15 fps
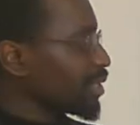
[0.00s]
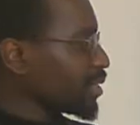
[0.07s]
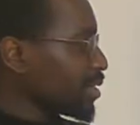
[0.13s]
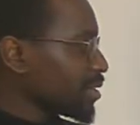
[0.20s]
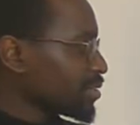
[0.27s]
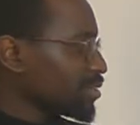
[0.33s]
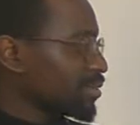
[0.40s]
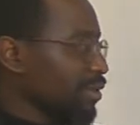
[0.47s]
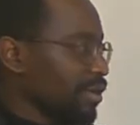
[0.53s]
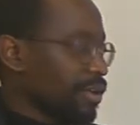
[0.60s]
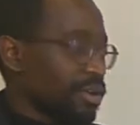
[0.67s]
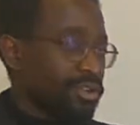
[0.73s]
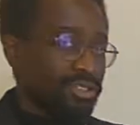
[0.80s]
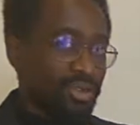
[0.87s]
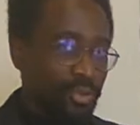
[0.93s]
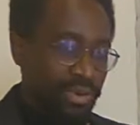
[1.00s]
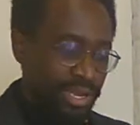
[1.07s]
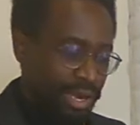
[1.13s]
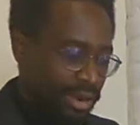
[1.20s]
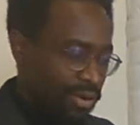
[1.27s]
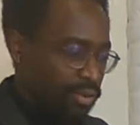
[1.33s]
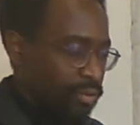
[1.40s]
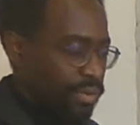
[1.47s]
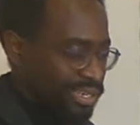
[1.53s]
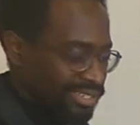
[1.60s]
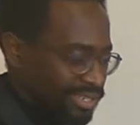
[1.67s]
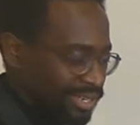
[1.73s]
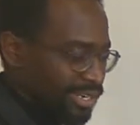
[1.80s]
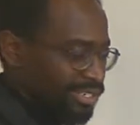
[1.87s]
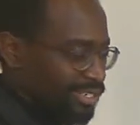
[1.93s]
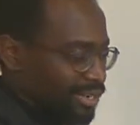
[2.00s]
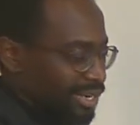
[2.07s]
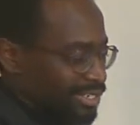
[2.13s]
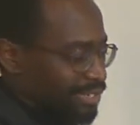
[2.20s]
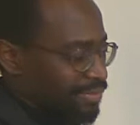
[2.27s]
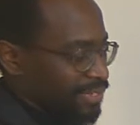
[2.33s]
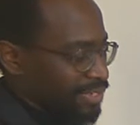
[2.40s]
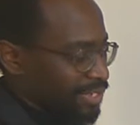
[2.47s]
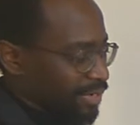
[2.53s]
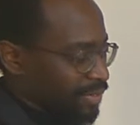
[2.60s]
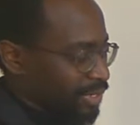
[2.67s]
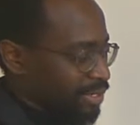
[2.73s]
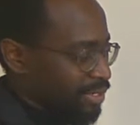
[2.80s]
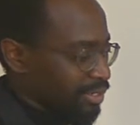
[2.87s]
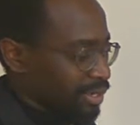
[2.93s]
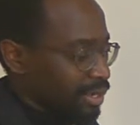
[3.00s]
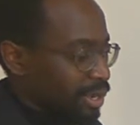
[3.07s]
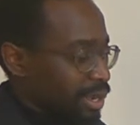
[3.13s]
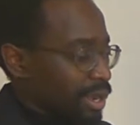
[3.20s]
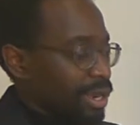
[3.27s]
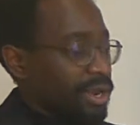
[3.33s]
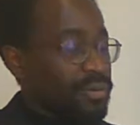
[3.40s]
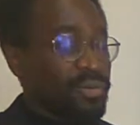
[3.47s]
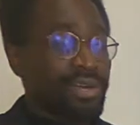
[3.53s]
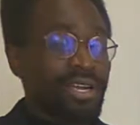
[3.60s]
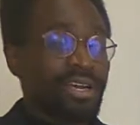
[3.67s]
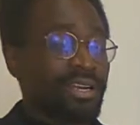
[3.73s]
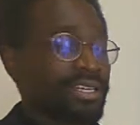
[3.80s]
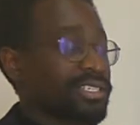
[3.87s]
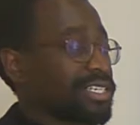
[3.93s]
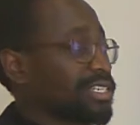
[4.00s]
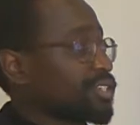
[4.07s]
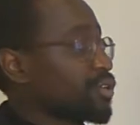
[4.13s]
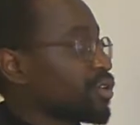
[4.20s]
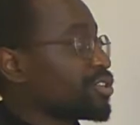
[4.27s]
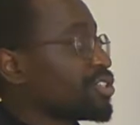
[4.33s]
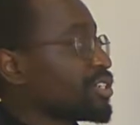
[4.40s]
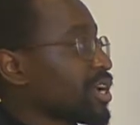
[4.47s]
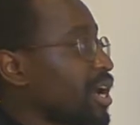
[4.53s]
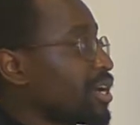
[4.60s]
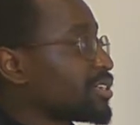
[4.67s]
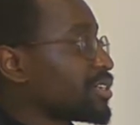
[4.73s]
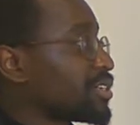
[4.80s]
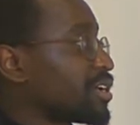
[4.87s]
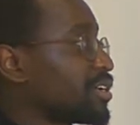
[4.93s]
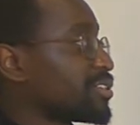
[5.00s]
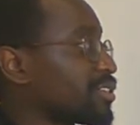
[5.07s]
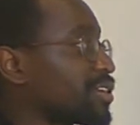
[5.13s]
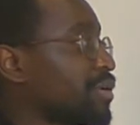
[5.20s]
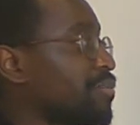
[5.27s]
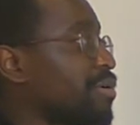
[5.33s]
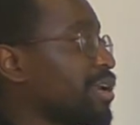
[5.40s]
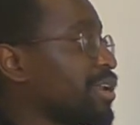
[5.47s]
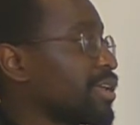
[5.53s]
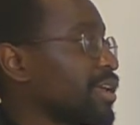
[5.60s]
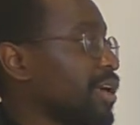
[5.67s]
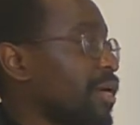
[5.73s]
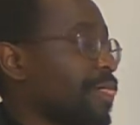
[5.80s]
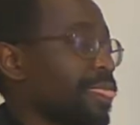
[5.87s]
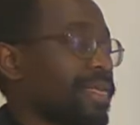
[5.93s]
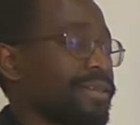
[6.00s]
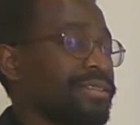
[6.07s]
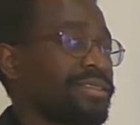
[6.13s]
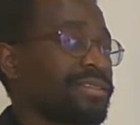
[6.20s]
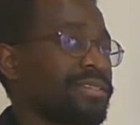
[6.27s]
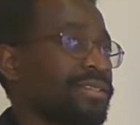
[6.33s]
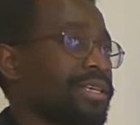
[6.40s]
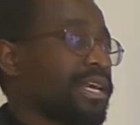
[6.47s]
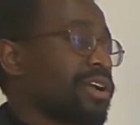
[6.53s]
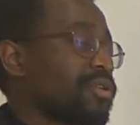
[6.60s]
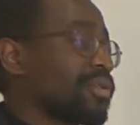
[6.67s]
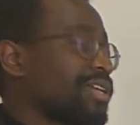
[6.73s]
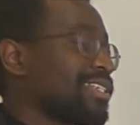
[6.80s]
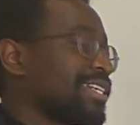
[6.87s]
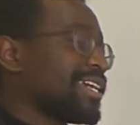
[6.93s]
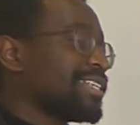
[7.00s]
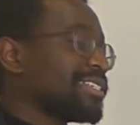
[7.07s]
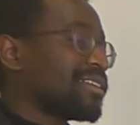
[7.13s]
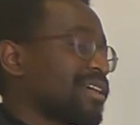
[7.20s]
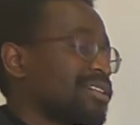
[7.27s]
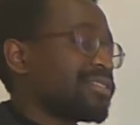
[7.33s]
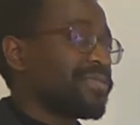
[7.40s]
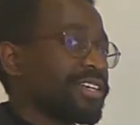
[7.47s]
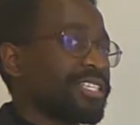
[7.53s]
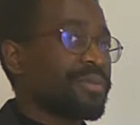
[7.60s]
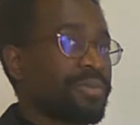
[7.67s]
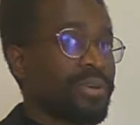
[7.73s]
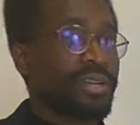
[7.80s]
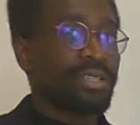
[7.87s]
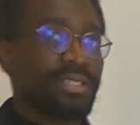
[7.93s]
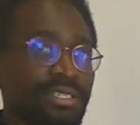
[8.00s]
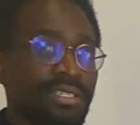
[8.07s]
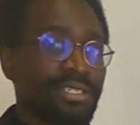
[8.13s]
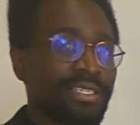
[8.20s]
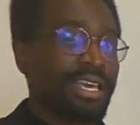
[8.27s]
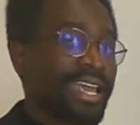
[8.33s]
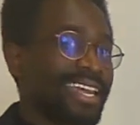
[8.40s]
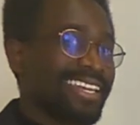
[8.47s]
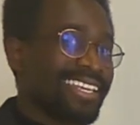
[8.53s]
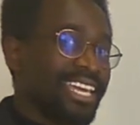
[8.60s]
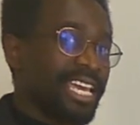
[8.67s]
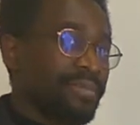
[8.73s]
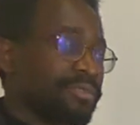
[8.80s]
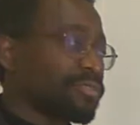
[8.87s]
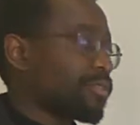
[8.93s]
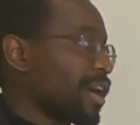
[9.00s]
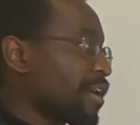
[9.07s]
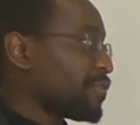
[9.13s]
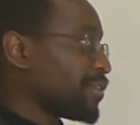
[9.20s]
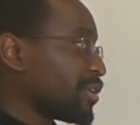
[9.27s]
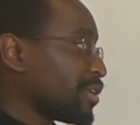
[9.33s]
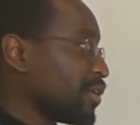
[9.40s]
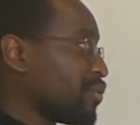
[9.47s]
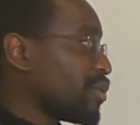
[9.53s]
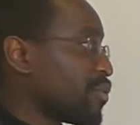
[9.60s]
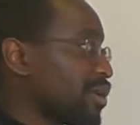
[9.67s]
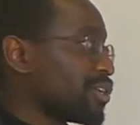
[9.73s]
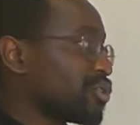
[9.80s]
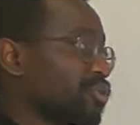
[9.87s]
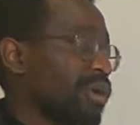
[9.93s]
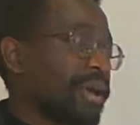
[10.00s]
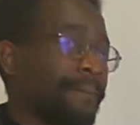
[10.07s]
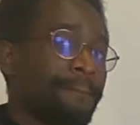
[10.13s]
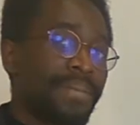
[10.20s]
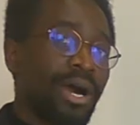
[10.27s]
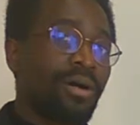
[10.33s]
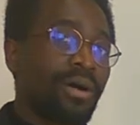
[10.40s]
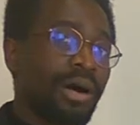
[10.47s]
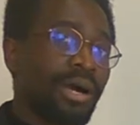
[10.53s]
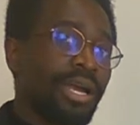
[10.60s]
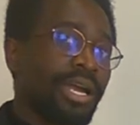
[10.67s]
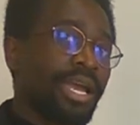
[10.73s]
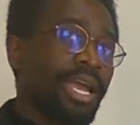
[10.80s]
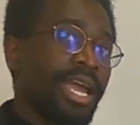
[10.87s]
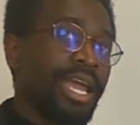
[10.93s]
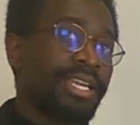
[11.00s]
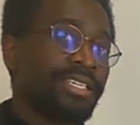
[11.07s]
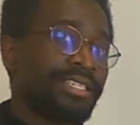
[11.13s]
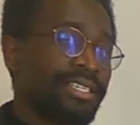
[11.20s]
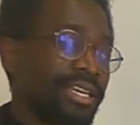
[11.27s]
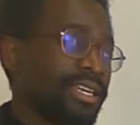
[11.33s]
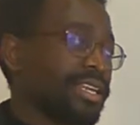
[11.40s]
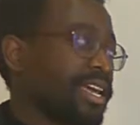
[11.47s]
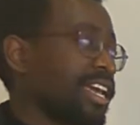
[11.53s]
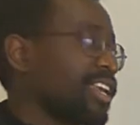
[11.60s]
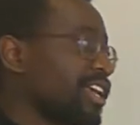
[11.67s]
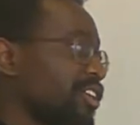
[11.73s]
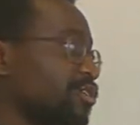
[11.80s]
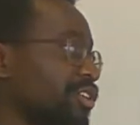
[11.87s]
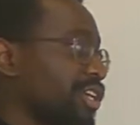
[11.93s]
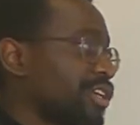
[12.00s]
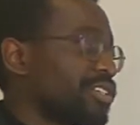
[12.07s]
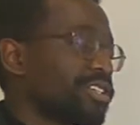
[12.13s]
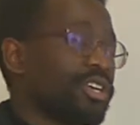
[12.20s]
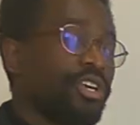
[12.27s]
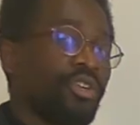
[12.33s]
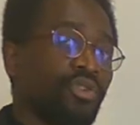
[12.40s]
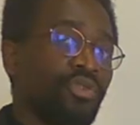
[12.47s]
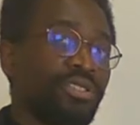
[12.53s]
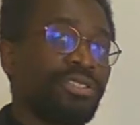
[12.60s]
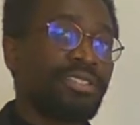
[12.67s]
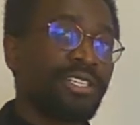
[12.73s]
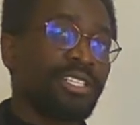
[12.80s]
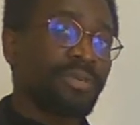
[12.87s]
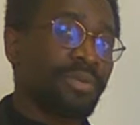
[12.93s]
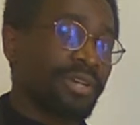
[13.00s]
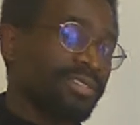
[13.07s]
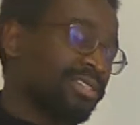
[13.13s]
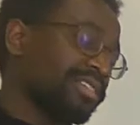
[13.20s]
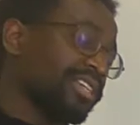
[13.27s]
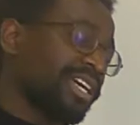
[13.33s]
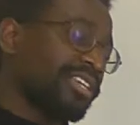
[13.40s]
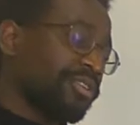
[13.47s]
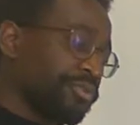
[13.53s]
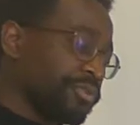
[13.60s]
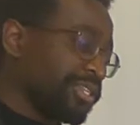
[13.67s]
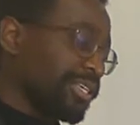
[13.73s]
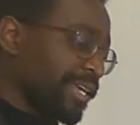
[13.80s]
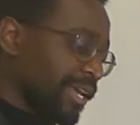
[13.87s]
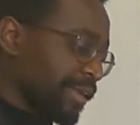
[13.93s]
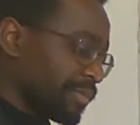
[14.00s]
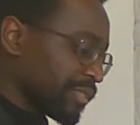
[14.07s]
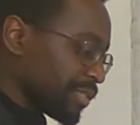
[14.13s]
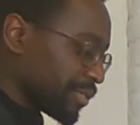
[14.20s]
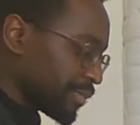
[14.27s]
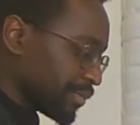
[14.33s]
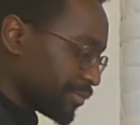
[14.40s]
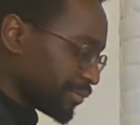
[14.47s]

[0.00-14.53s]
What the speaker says: Yes, so we are Weza Interactive Entertainment, and we are a technology, art, and culture company that's creating interactive experiences and games for Africa. We want to empower, entertain, and educate using these experiences and using games.